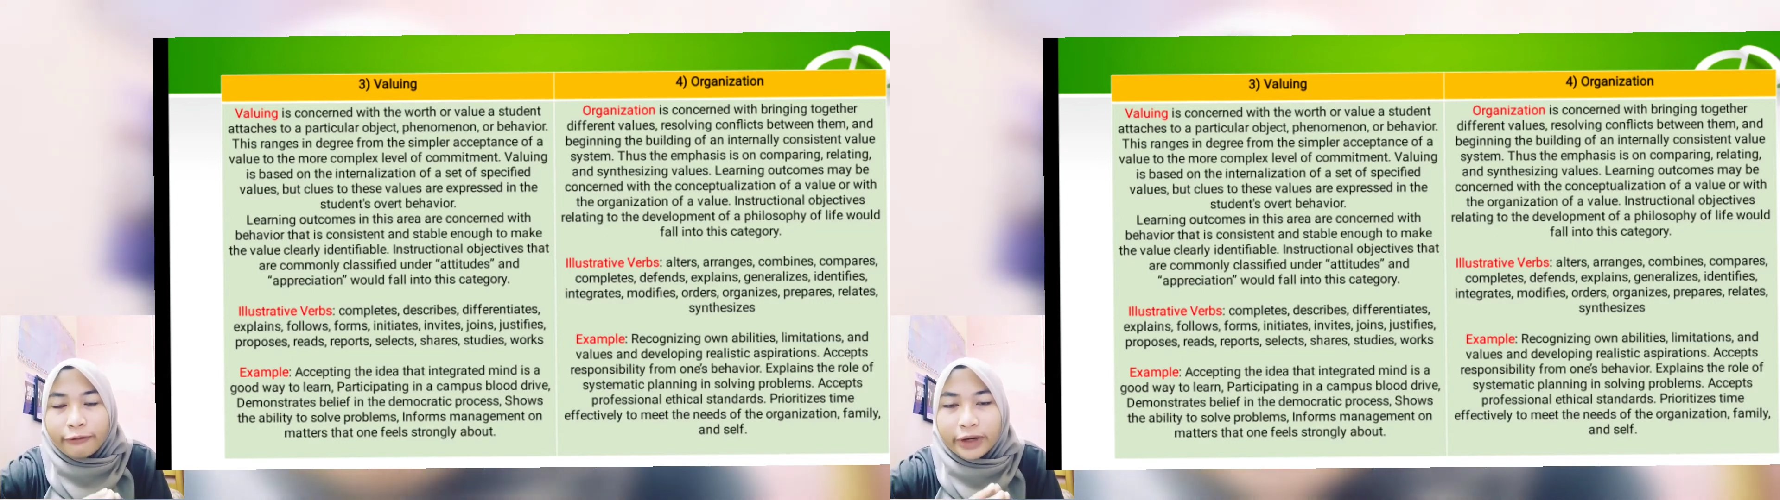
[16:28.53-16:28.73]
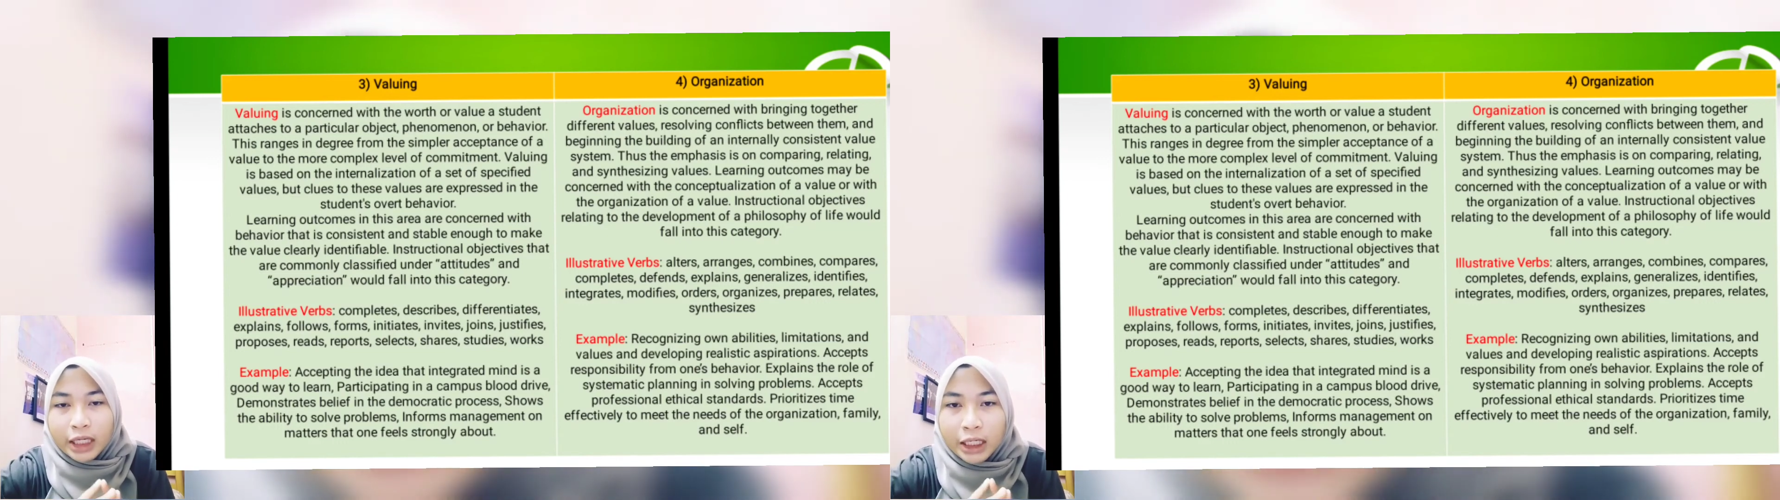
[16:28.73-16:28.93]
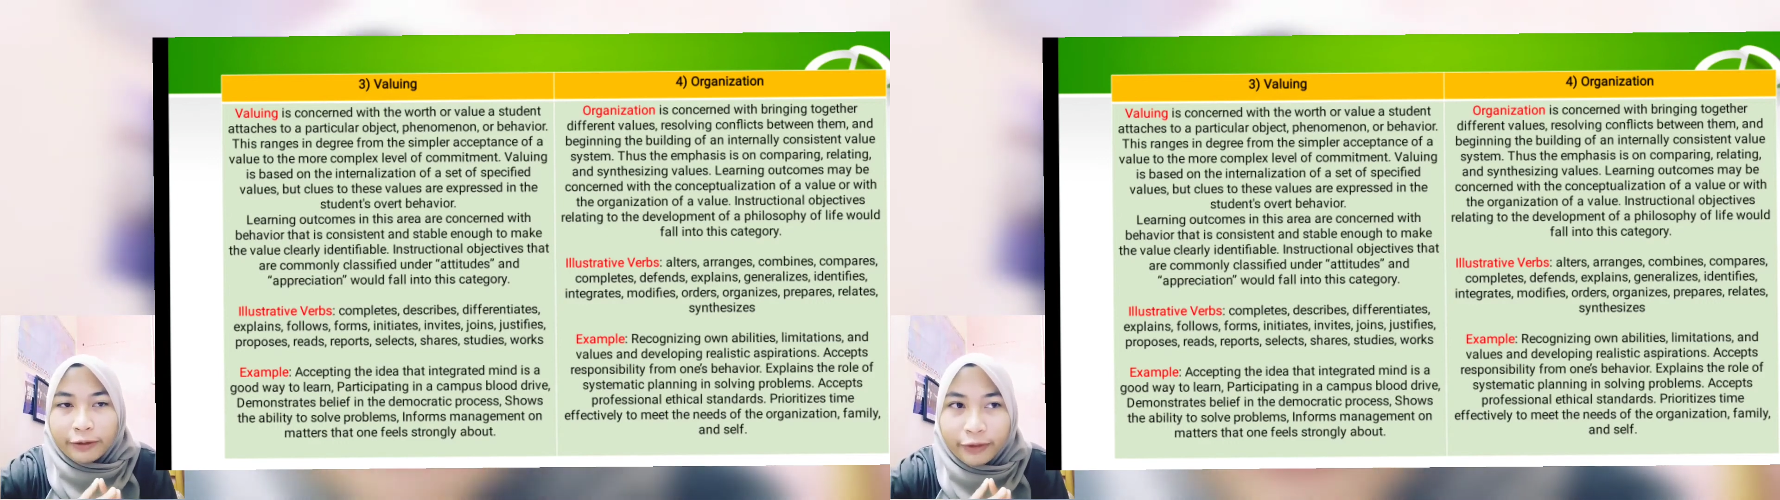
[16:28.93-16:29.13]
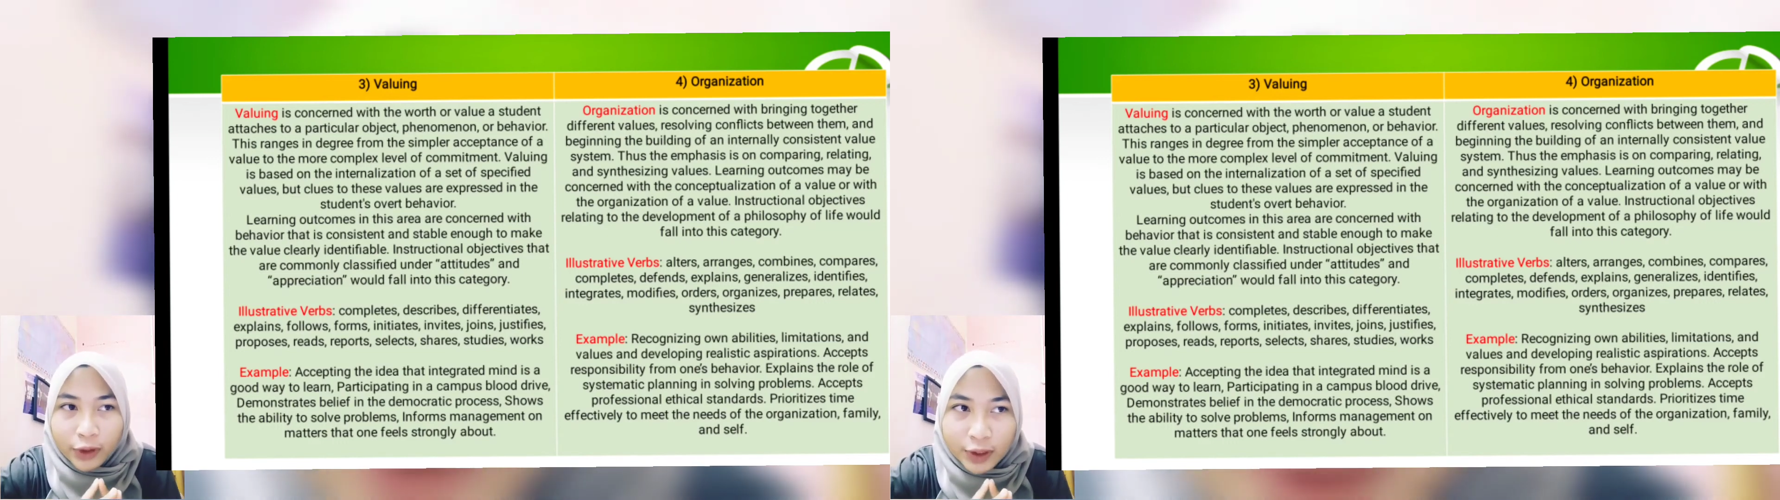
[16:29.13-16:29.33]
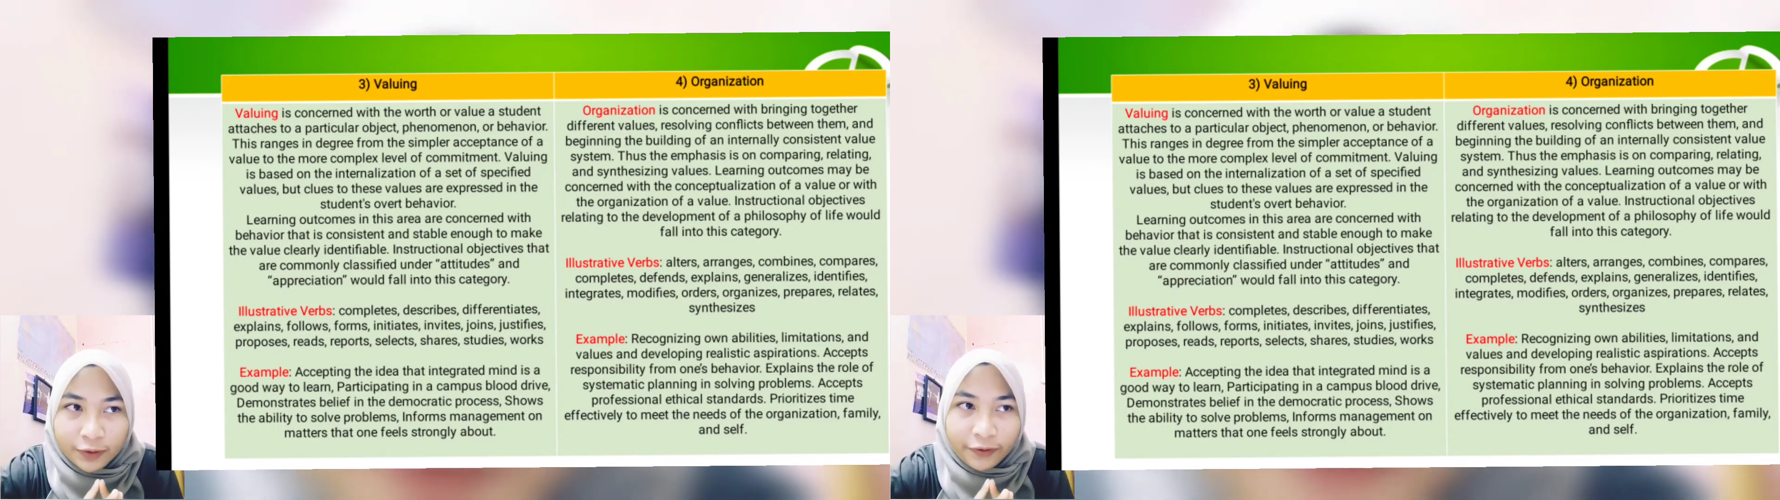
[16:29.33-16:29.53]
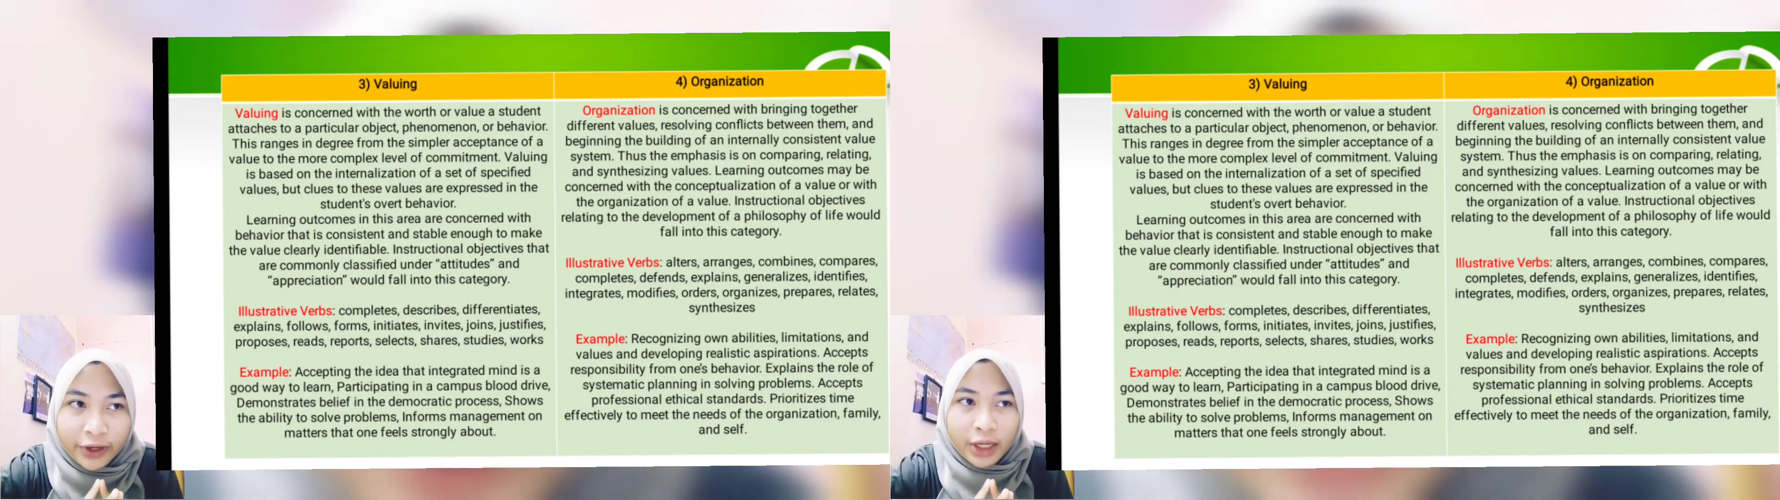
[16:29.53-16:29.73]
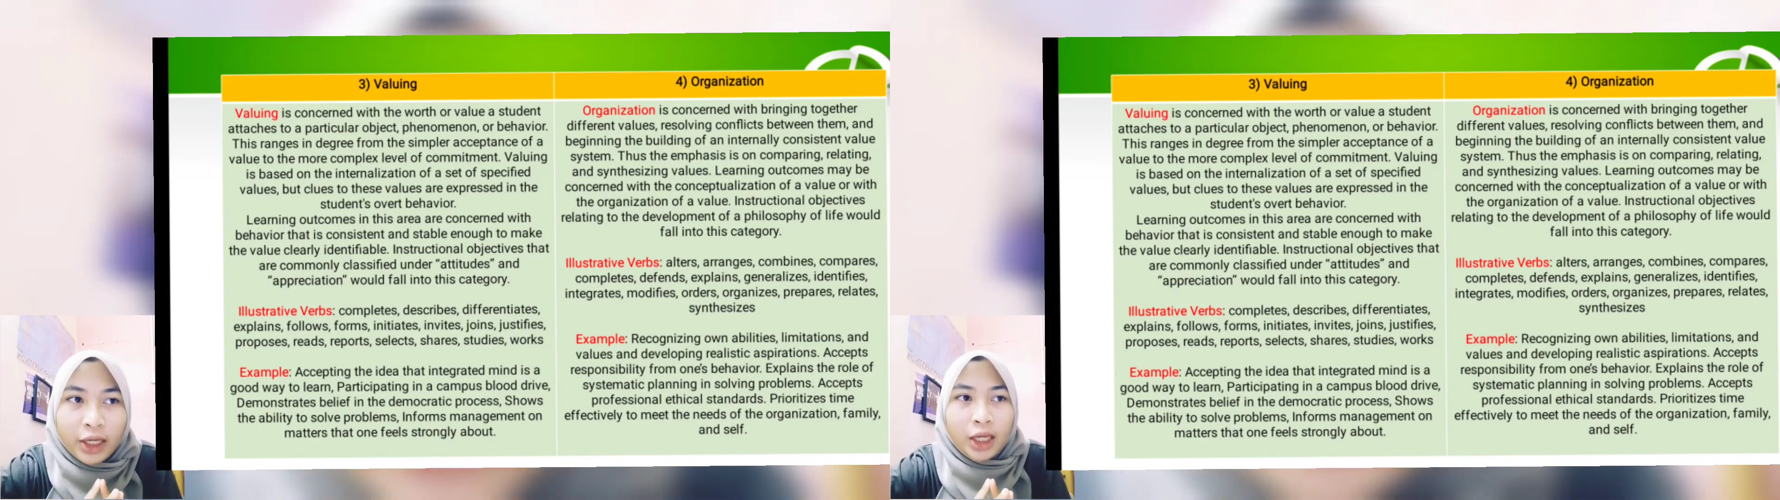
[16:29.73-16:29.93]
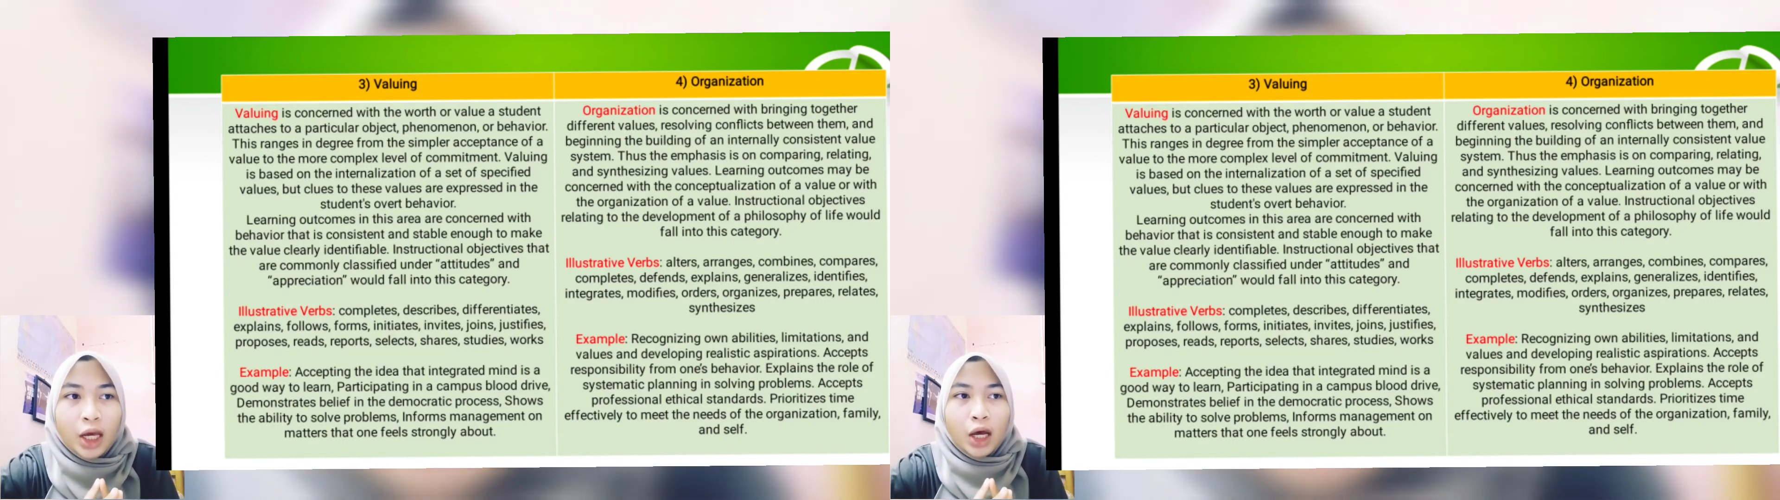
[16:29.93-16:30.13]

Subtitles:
a philosophy